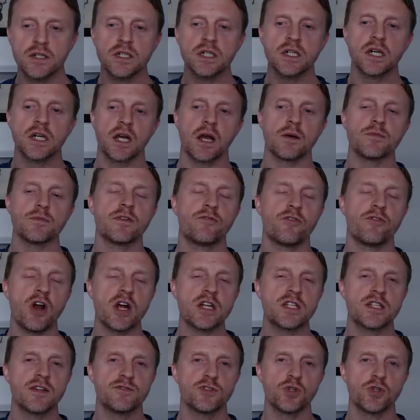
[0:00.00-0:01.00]
comes from a
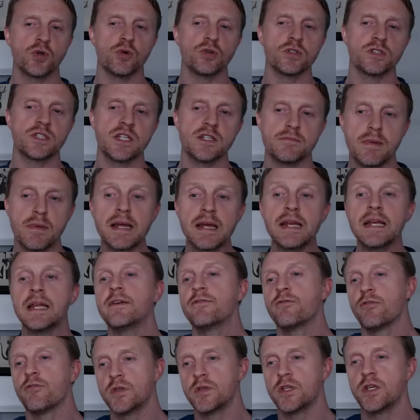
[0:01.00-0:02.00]
variety of sources, mainly
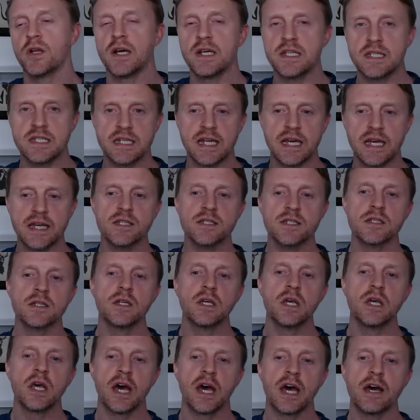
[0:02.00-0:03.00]
from the United States.
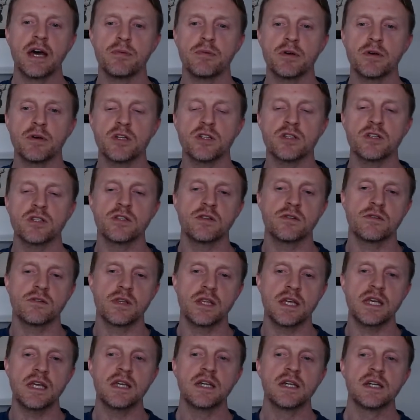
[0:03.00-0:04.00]
But
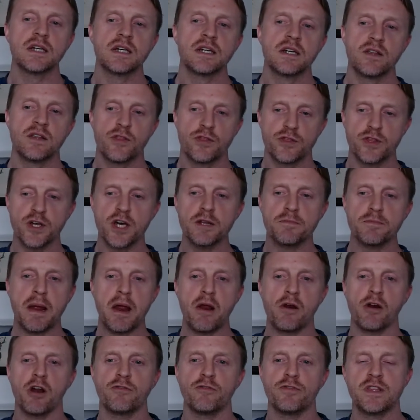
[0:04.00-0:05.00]
the third
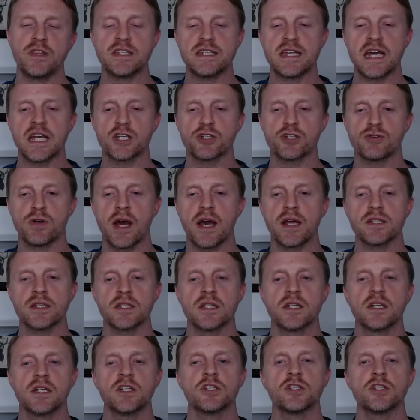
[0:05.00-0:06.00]
paragraph in this extract
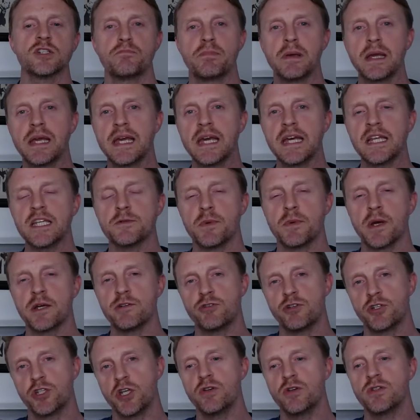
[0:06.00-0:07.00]
begins by
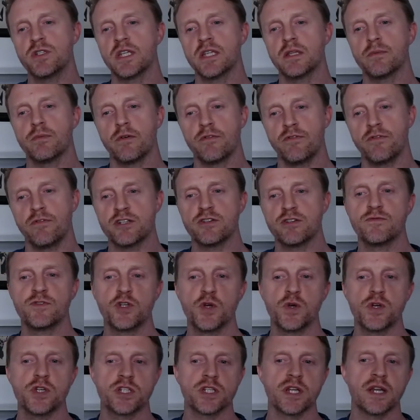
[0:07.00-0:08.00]
introducing the professor of
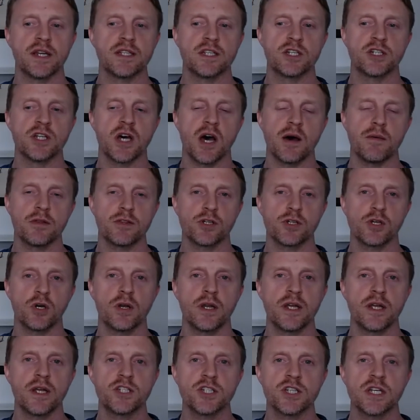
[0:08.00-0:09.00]
Jewish studies at Dartmouth
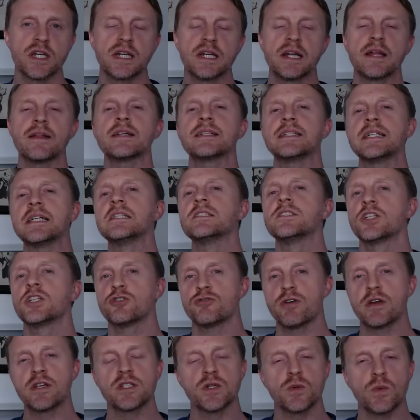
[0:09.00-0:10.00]
College. Now that tells us
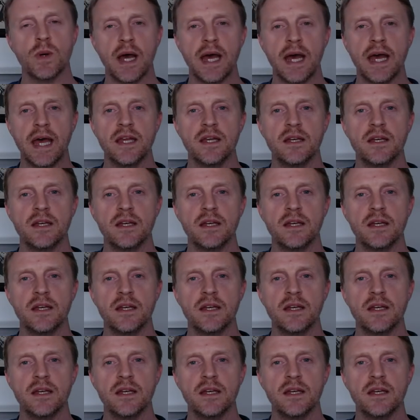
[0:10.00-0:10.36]
straight away